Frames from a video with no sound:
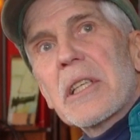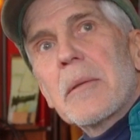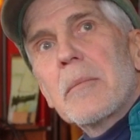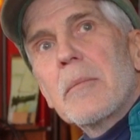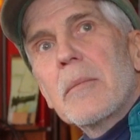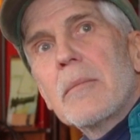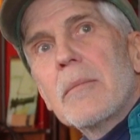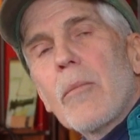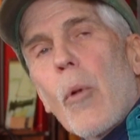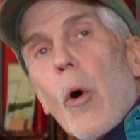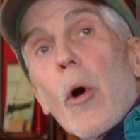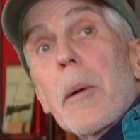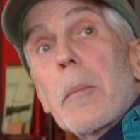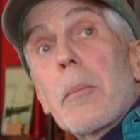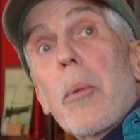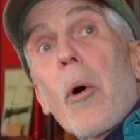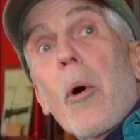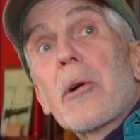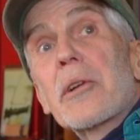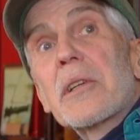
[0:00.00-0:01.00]
and more
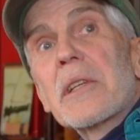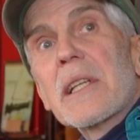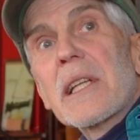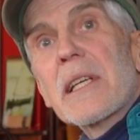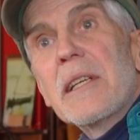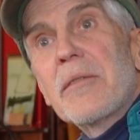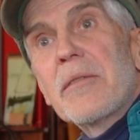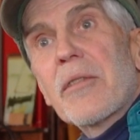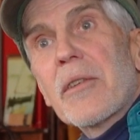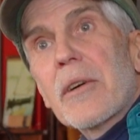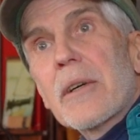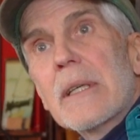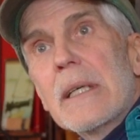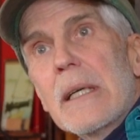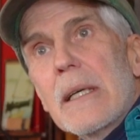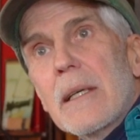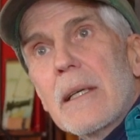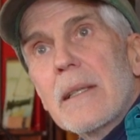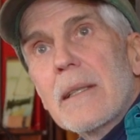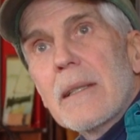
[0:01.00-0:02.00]
importantly for
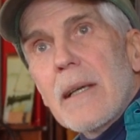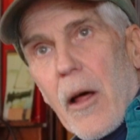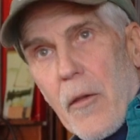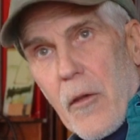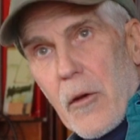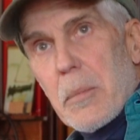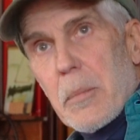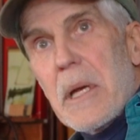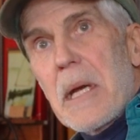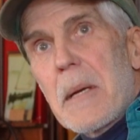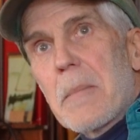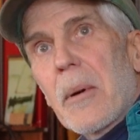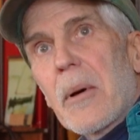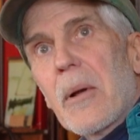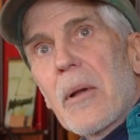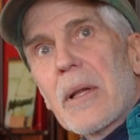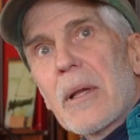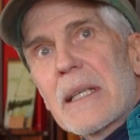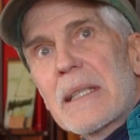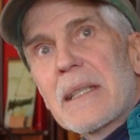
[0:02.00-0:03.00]
other people.